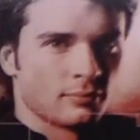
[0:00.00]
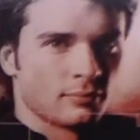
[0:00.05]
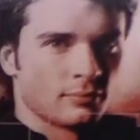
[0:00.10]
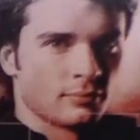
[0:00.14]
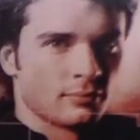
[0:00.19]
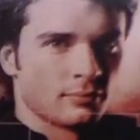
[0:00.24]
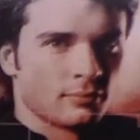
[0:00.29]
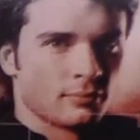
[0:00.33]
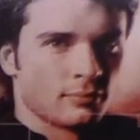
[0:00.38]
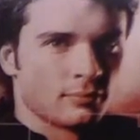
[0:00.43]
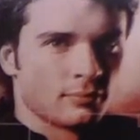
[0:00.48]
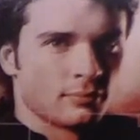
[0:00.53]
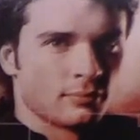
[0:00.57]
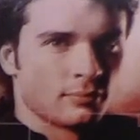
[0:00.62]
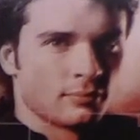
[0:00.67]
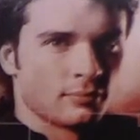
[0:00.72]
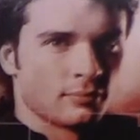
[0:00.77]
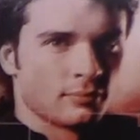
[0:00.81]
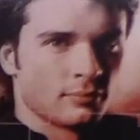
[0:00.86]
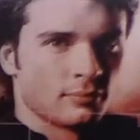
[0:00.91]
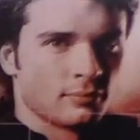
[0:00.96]

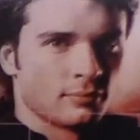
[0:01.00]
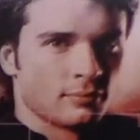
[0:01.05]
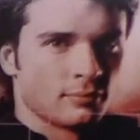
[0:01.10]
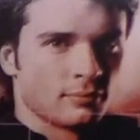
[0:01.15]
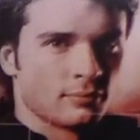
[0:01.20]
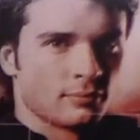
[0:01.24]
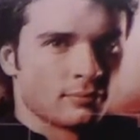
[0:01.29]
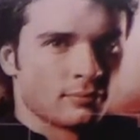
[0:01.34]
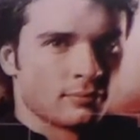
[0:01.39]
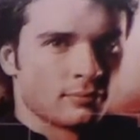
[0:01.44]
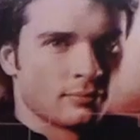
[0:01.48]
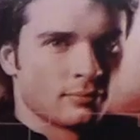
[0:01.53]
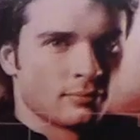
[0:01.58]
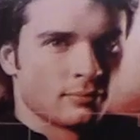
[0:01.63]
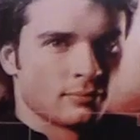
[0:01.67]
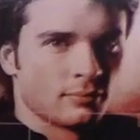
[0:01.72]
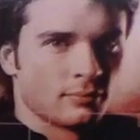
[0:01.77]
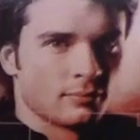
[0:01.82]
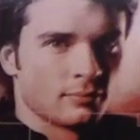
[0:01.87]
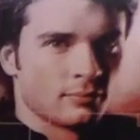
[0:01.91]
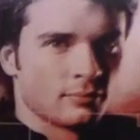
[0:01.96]

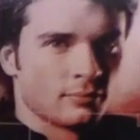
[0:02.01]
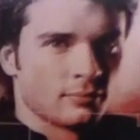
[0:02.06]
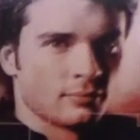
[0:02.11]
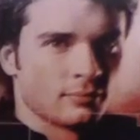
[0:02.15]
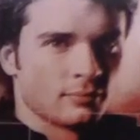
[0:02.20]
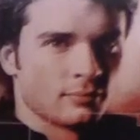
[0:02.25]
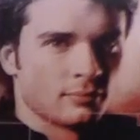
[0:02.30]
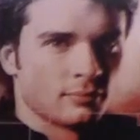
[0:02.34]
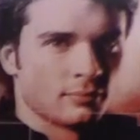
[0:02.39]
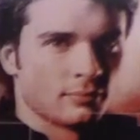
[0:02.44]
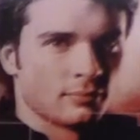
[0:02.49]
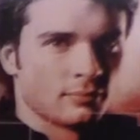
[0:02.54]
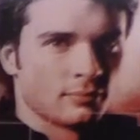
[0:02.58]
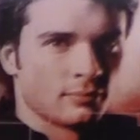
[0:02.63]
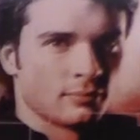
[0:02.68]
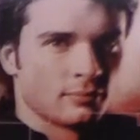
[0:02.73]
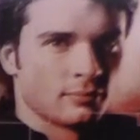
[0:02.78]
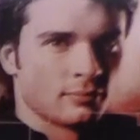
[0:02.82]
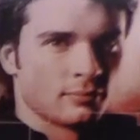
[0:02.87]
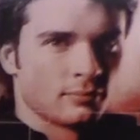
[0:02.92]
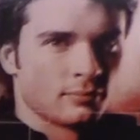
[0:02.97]

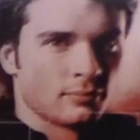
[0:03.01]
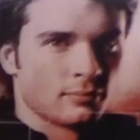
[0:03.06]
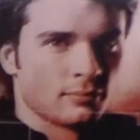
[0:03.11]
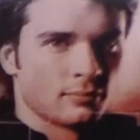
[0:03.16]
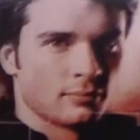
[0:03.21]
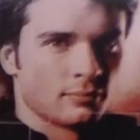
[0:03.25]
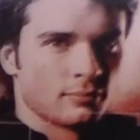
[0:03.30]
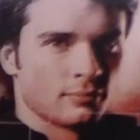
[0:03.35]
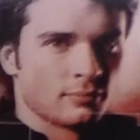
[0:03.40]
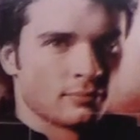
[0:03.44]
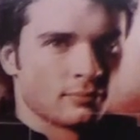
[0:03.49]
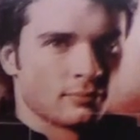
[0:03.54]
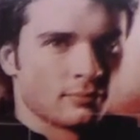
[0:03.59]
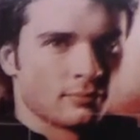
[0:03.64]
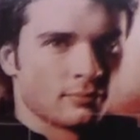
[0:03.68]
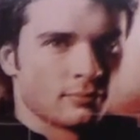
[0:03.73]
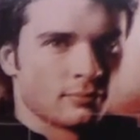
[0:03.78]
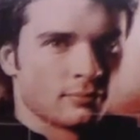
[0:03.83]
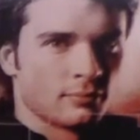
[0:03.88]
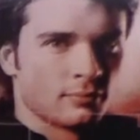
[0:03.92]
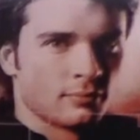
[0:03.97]

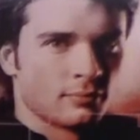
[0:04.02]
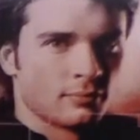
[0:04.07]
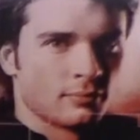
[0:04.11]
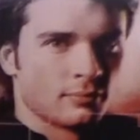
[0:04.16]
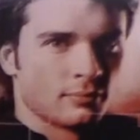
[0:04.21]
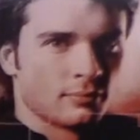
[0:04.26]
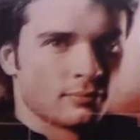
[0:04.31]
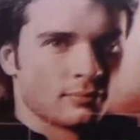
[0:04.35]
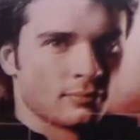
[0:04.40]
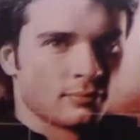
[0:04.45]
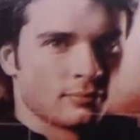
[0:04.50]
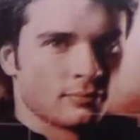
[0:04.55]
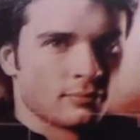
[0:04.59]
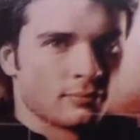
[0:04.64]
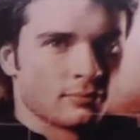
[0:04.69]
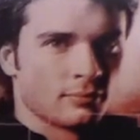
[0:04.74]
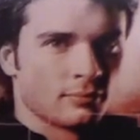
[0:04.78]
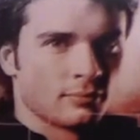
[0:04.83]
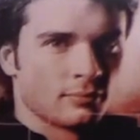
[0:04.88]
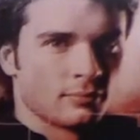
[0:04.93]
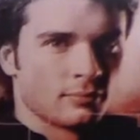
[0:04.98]

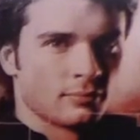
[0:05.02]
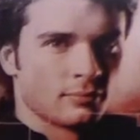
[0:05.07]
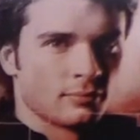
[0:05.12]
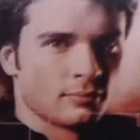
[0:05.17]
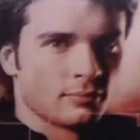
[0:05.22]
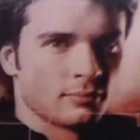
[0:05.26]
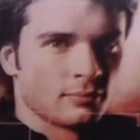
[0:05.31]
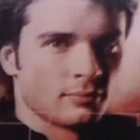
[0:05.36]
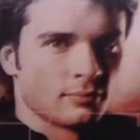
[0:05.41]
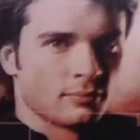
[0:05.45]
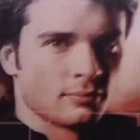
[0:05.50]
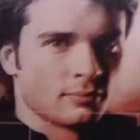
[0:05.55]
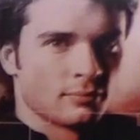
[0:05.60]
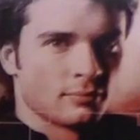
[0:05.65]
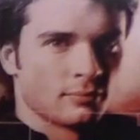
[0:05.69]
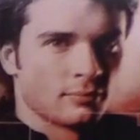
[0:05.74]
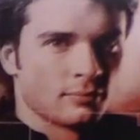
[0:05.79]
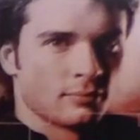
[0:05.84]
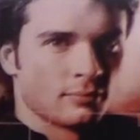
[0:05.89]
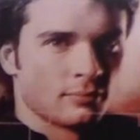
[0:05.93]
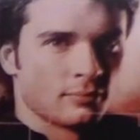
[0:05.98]

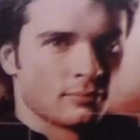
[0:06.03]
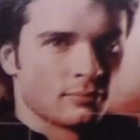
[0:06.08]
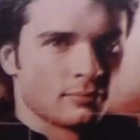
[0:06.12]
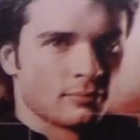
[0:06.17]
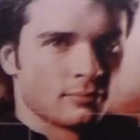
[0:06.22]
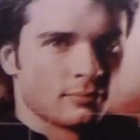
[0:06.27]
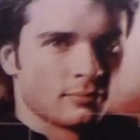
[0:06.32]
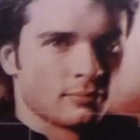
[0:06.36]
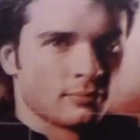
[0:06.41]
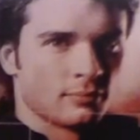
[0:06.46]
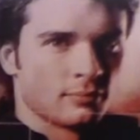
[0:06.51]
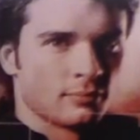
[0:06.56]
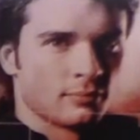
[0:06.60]
This person isn't speaking.